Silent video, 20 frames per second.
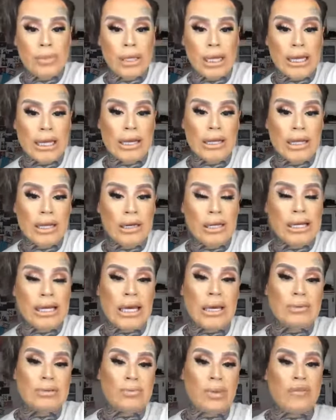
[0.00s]
Like, it literally
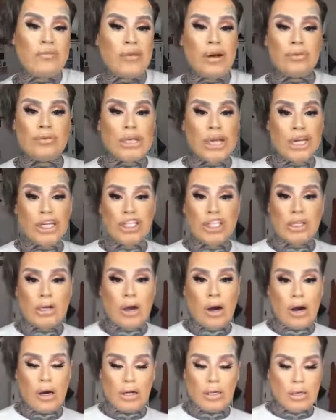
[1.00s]
keeps my foundation
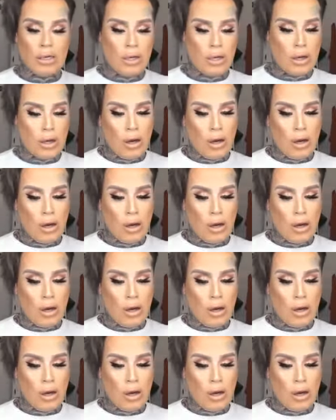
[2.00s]
on